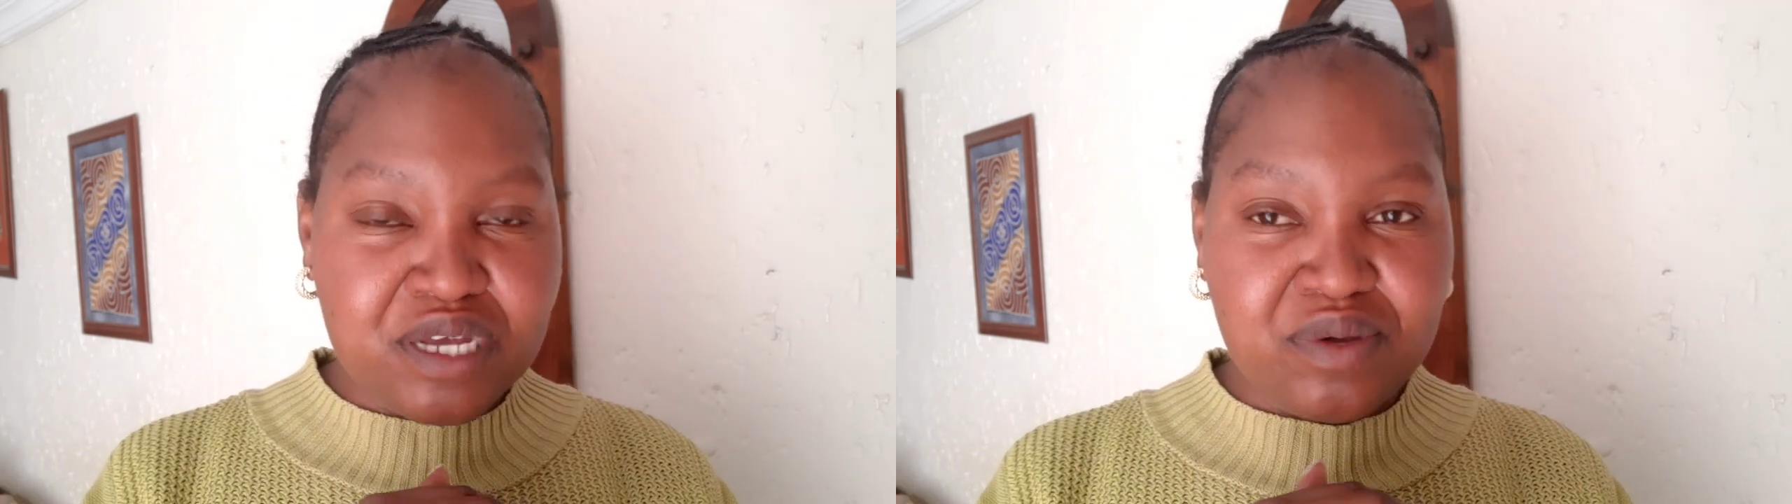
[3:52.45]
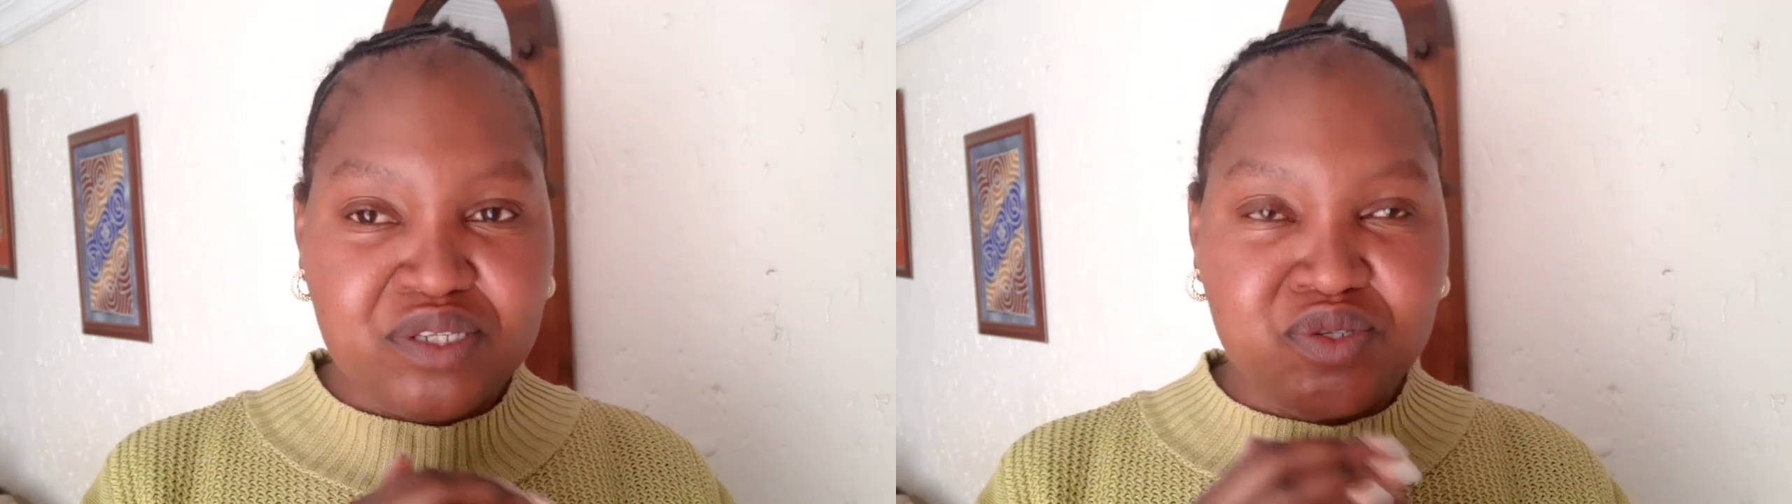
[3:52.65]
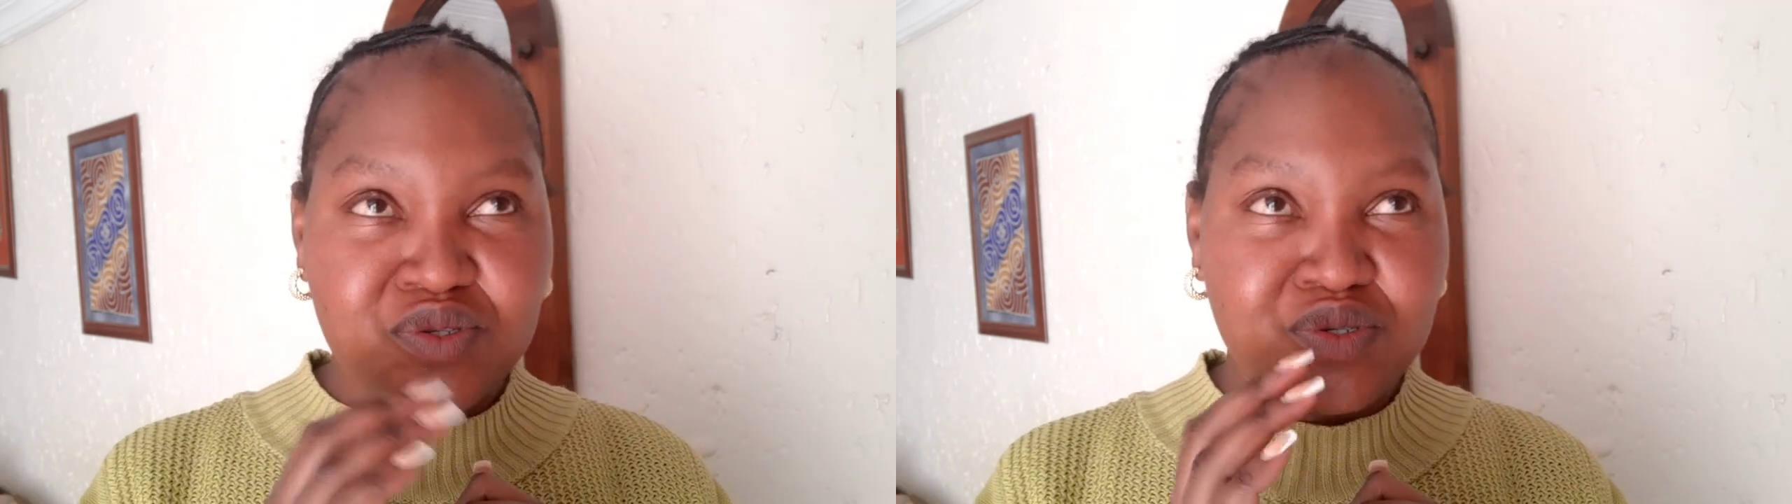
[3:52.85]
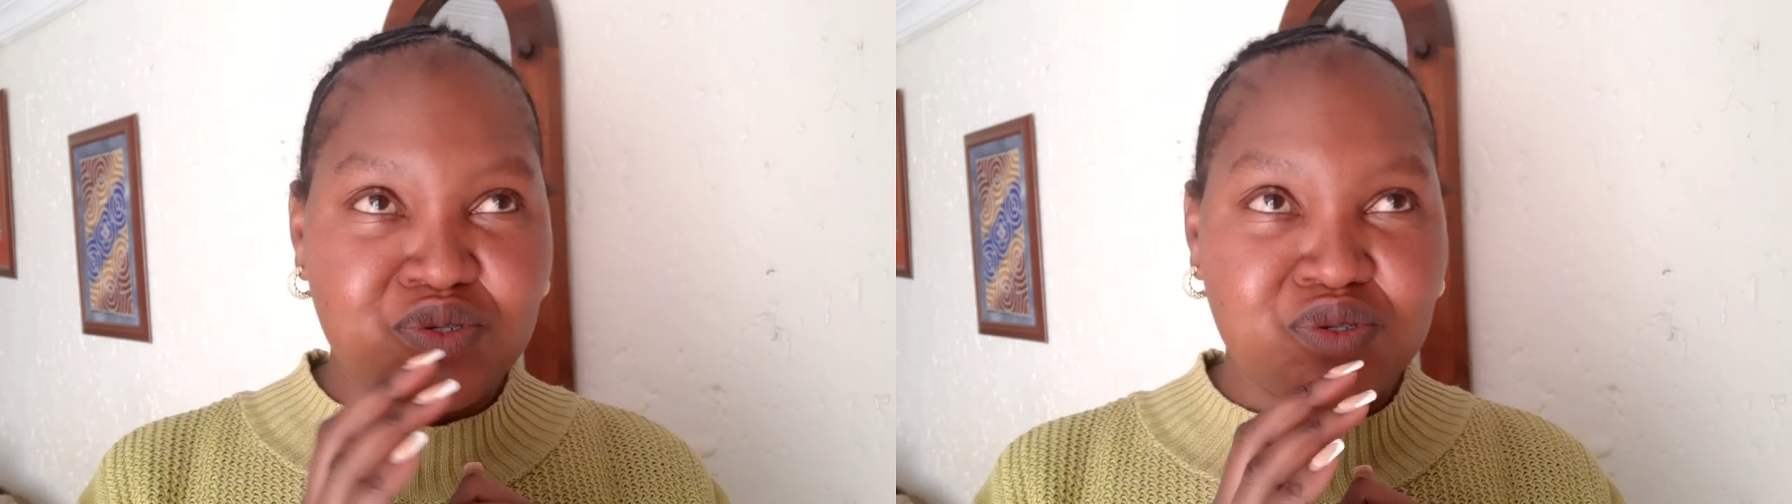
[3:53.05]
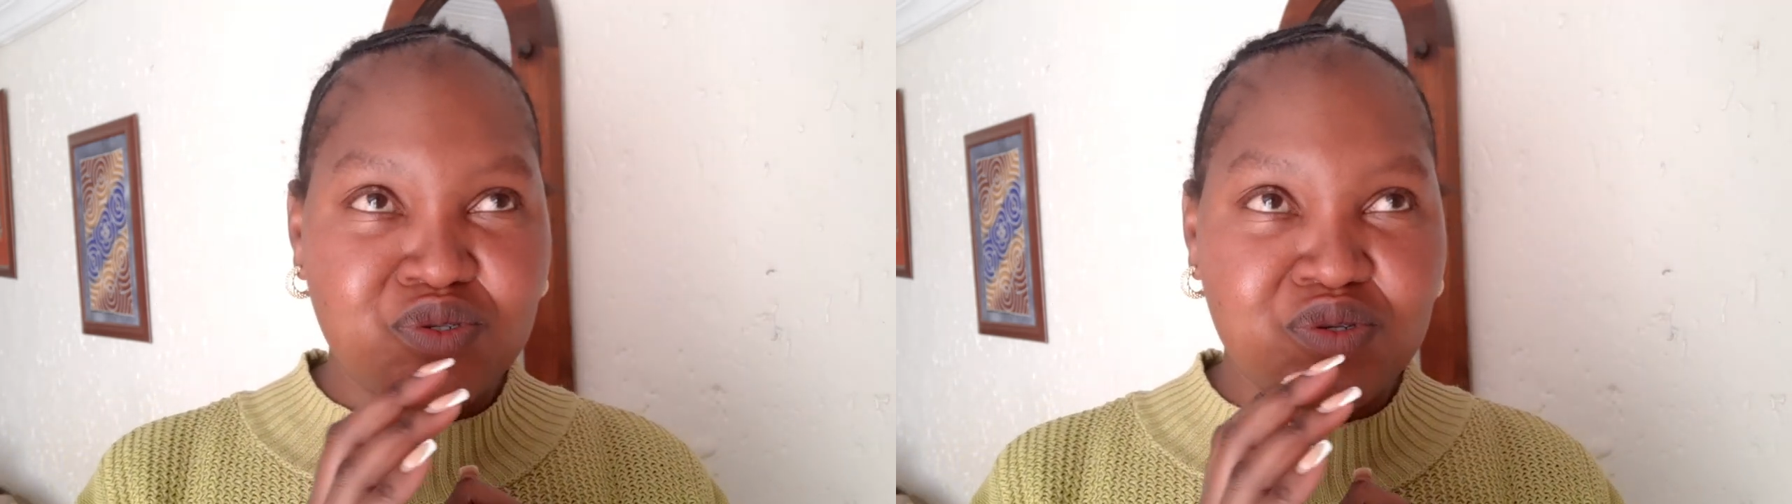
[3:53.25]
I went
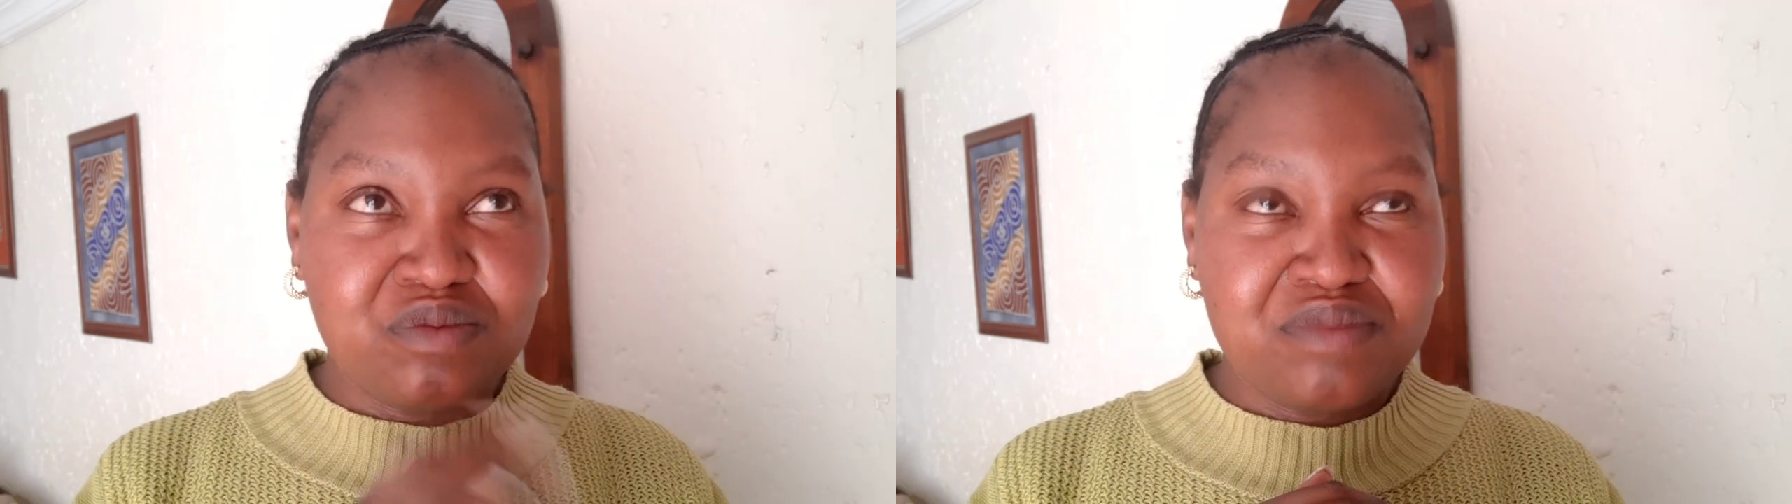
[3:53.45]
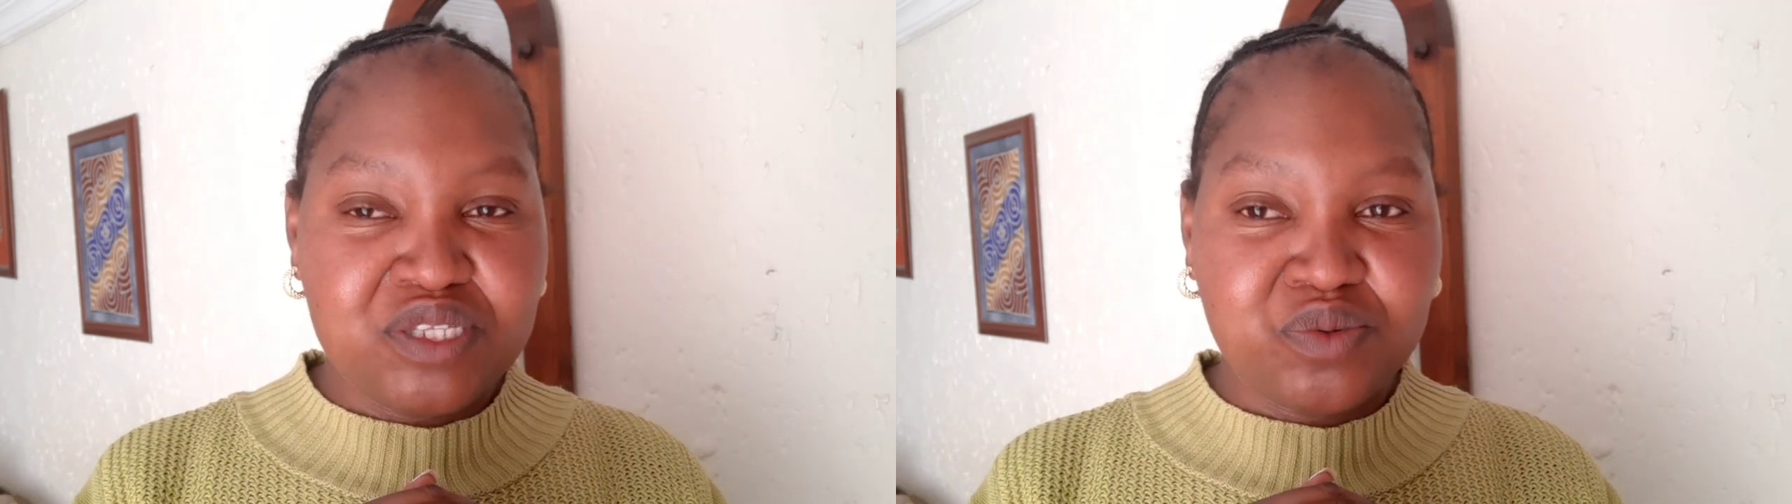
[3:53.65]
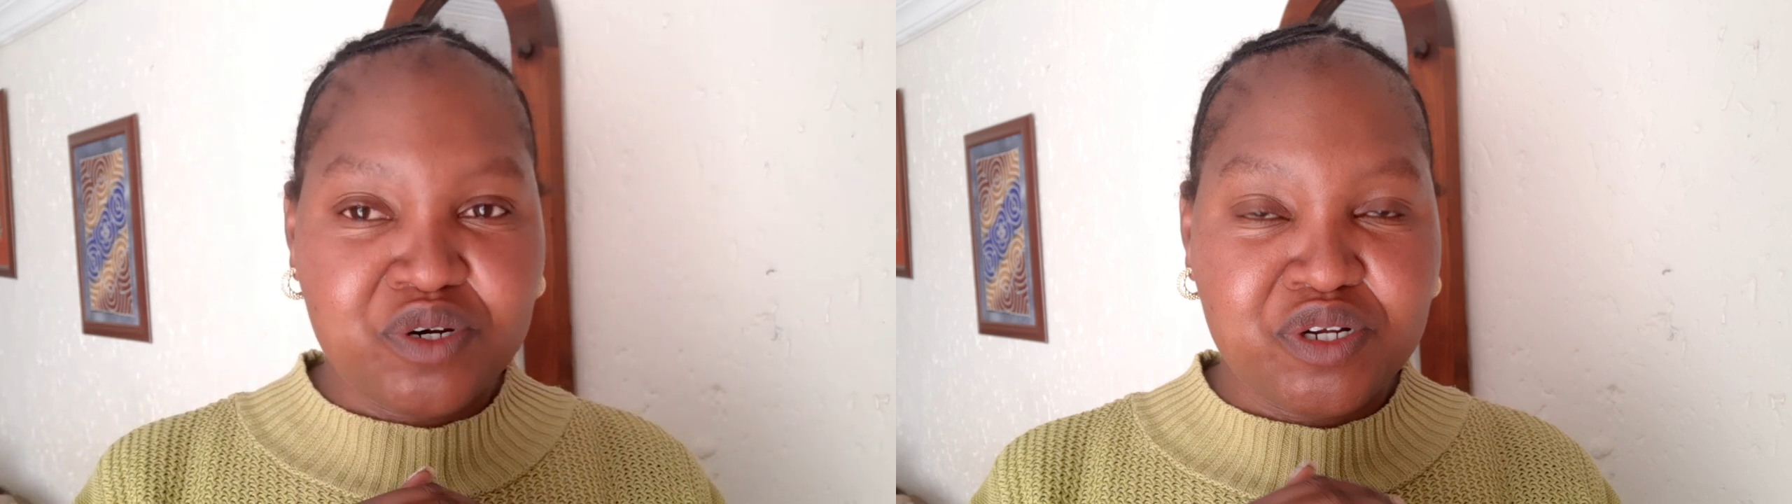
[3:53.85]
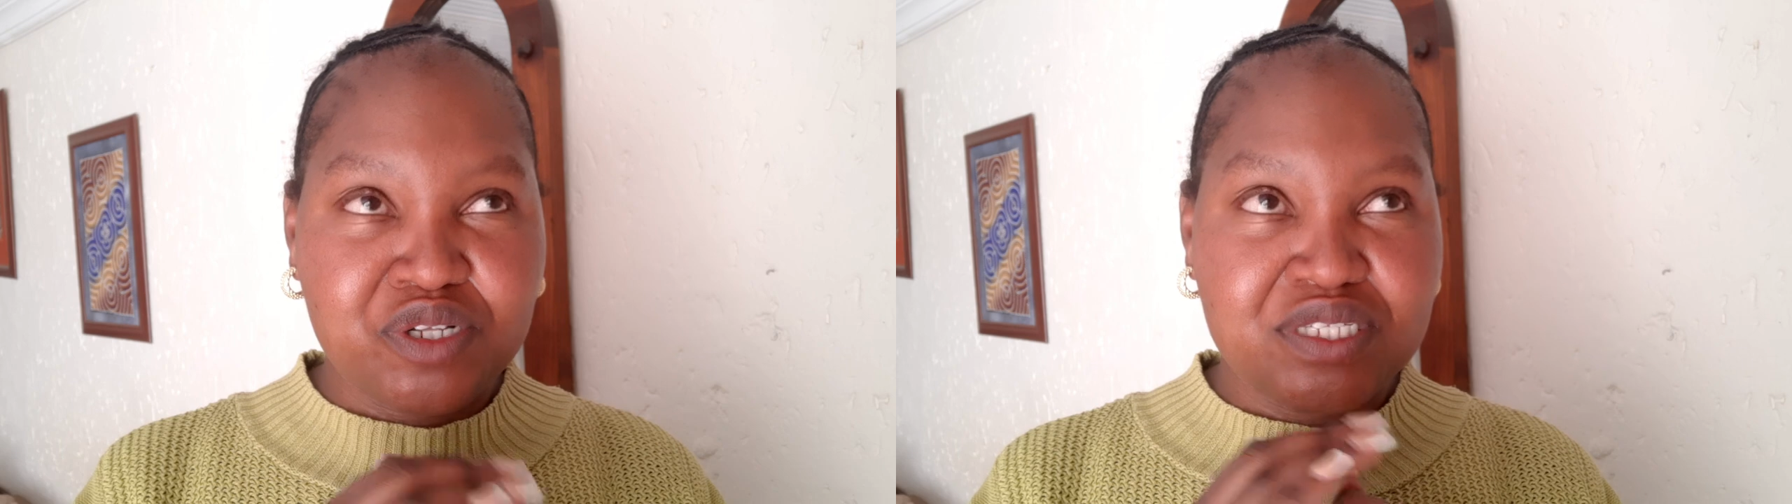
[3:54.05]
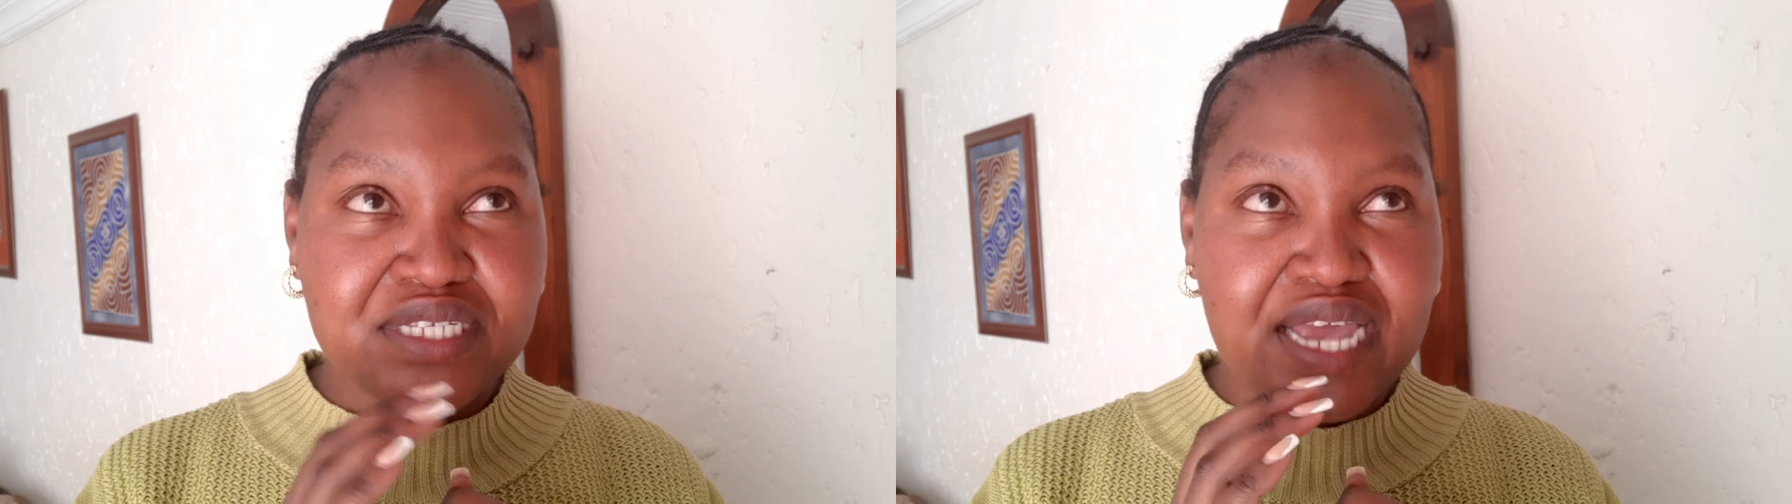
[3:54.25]
to Meat World.